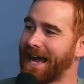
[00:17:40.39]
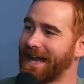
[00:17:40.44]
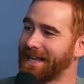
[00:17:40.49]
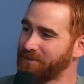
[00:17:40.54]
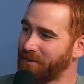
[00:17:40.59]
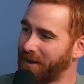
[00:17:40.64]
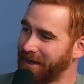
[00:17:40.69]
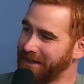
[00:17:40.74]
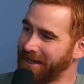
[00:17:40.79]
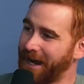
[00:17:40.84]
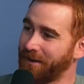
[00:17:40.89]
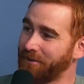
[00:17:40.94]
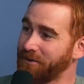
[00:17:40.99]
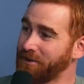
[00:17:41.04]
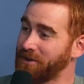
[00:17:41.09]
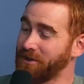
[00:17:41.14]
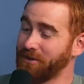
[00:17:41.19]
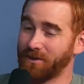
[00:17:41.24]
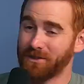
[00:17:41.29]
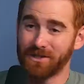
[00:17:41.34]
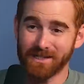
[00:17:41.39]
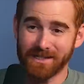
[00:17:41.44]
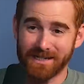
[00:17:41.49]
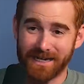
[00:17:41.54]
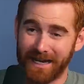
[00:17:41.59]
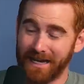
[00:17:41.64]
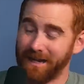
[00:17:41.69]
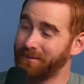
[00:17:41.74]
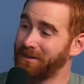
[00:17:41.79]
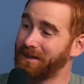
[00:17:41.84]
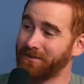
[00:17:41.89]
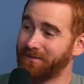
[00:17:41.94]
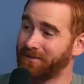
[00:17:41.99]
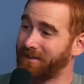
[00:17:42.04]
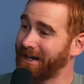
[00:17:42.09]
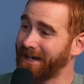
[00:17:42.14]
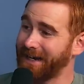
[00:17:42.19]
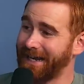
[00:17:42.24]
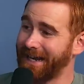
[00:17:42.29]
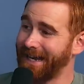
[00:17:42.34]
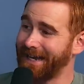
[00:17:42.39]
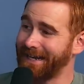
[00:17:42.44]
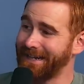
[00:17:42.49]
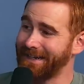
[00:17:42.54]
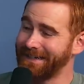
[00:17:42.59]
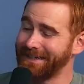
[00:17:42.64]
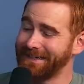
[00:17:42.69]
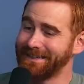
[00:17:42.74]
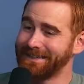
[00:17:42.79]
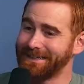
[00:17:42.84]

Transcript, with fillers: That's why the Irish do it. Just hit them in the fucking head.